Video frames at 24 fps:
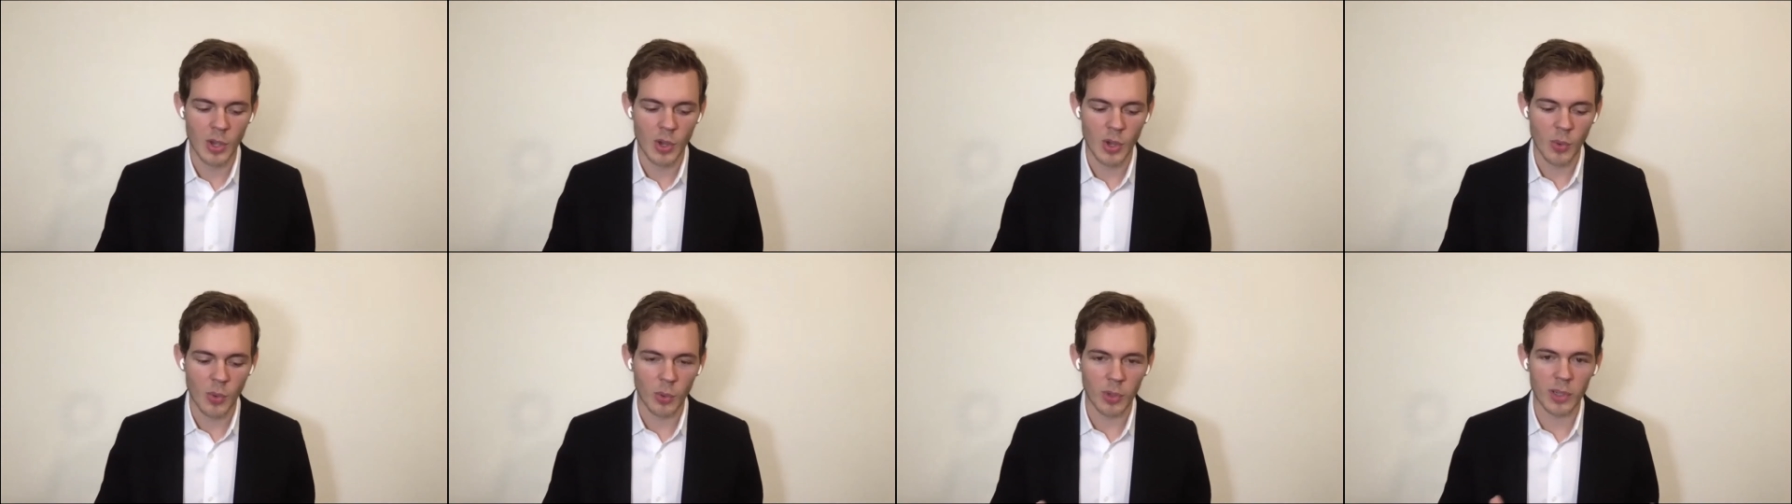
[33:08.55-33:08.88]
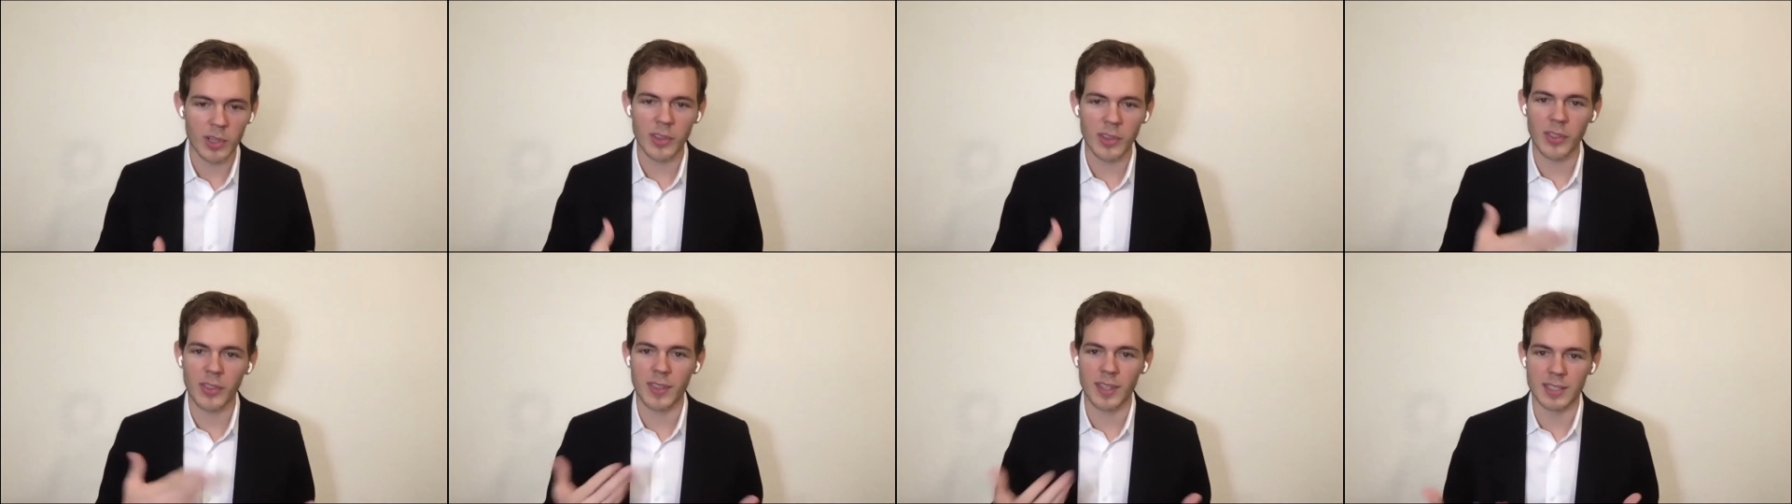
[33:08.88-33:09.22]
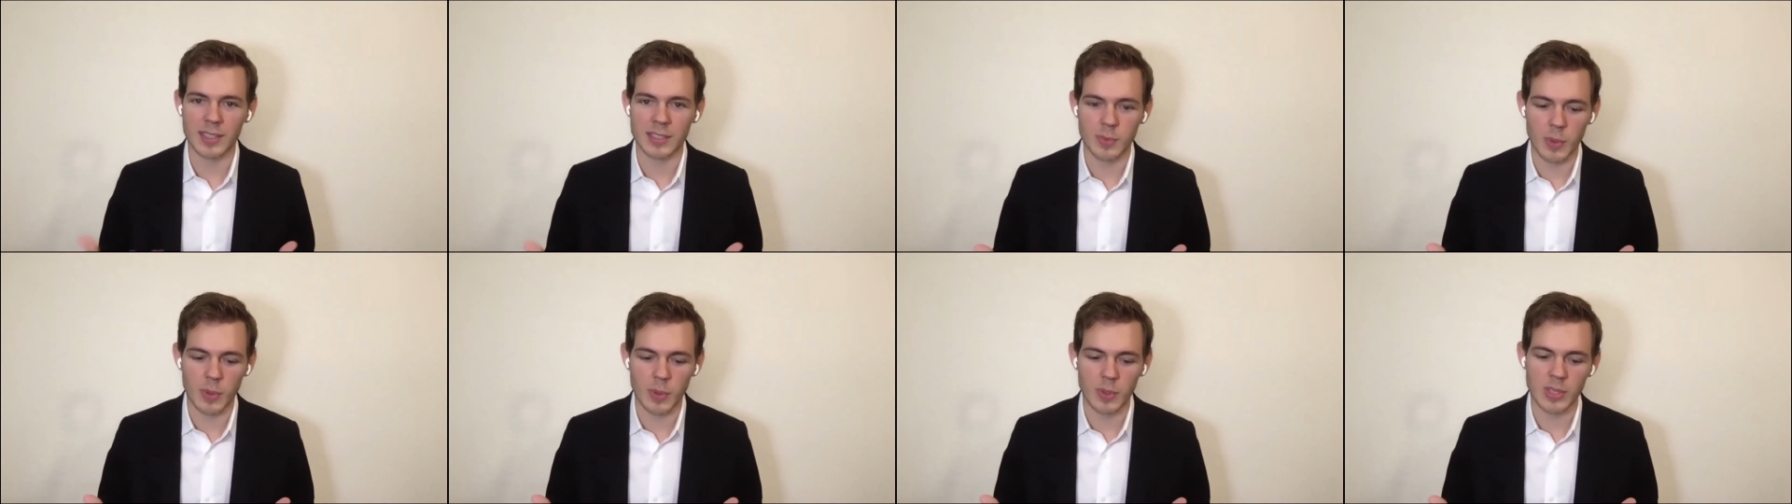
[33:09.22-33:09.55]
one of the things
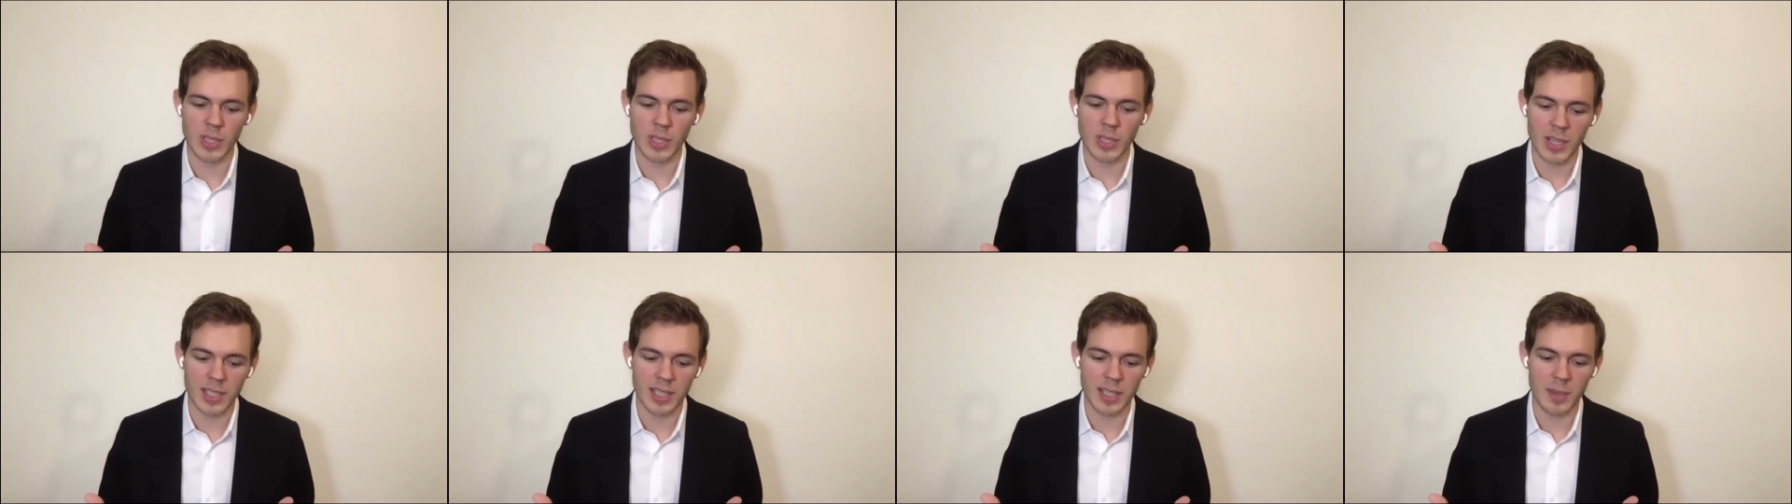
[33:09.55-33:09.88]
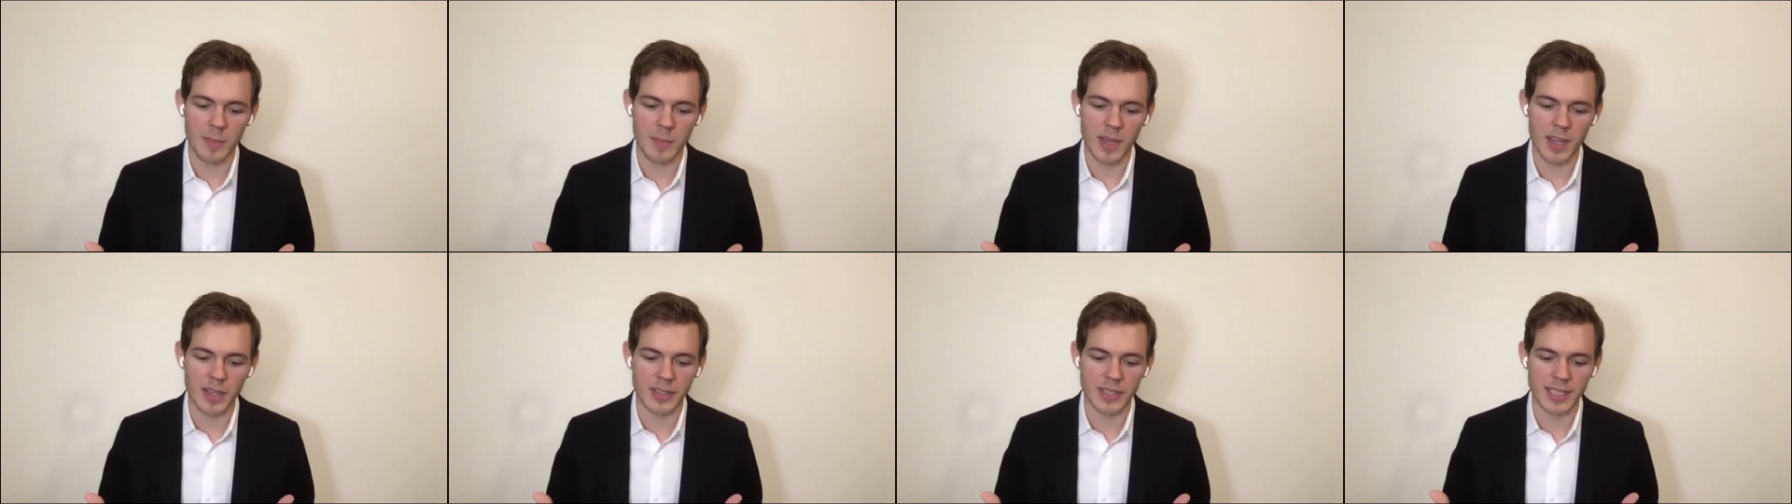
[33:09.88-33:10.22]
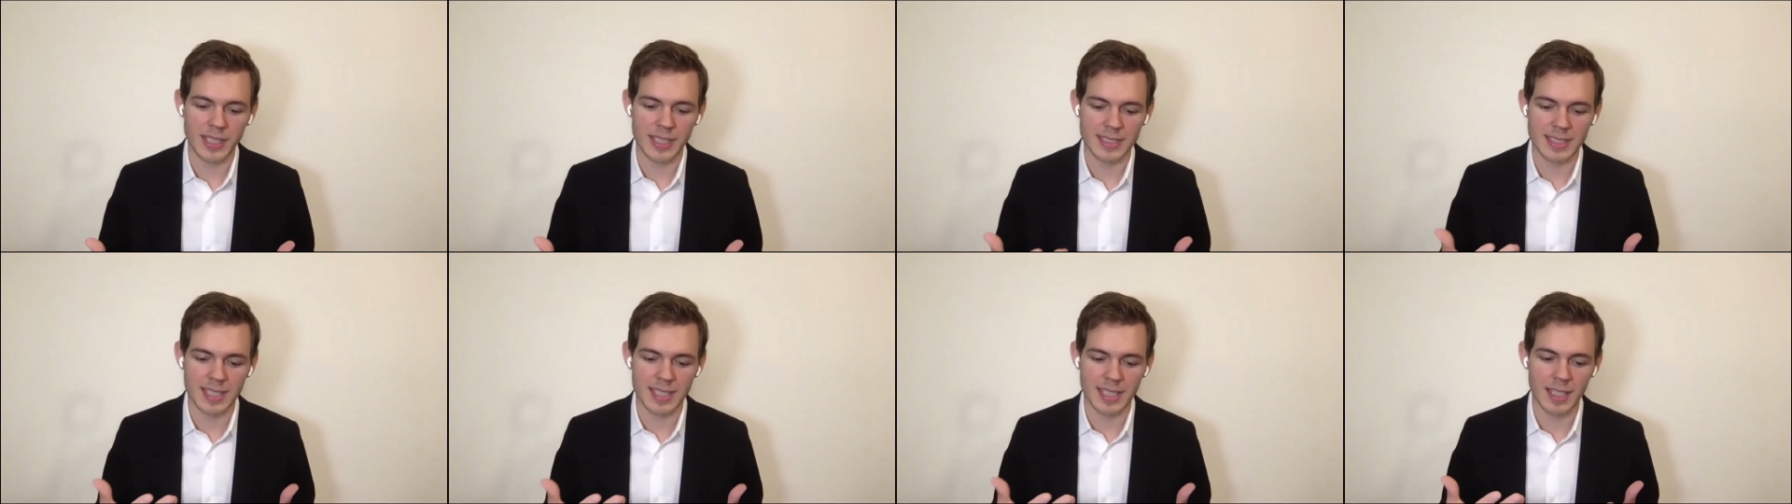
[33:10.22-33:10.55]
we were talking about
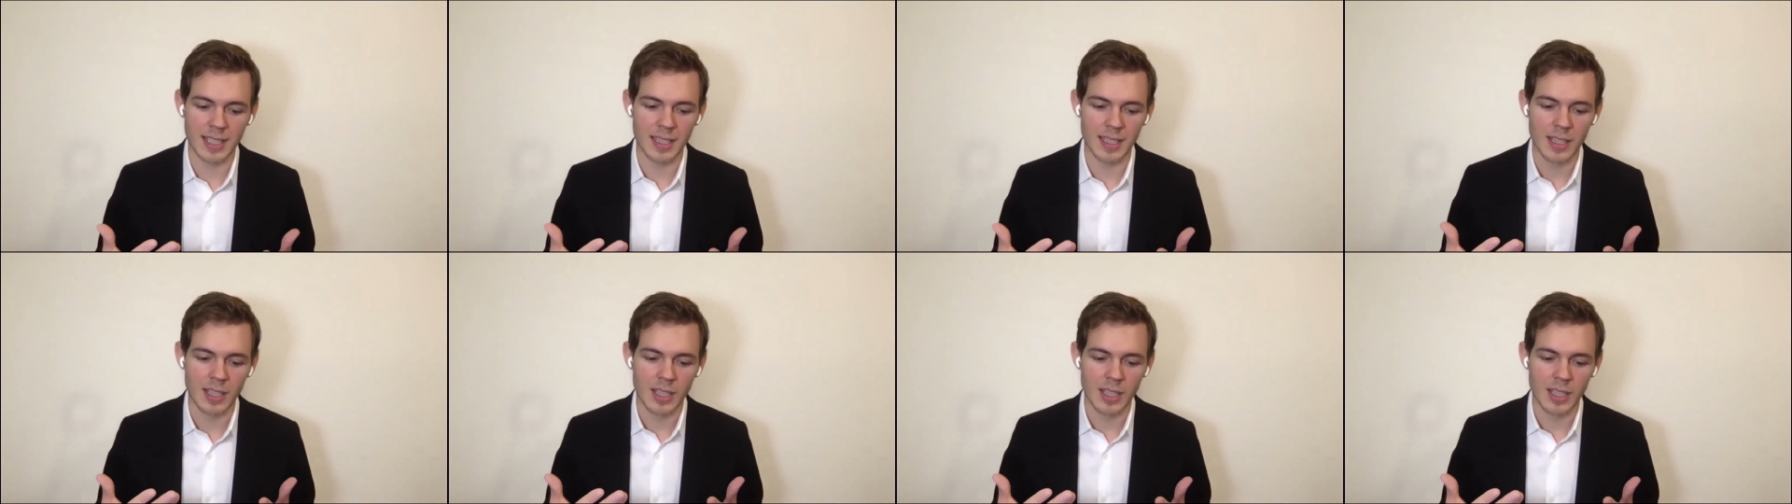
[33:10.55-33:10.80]
is that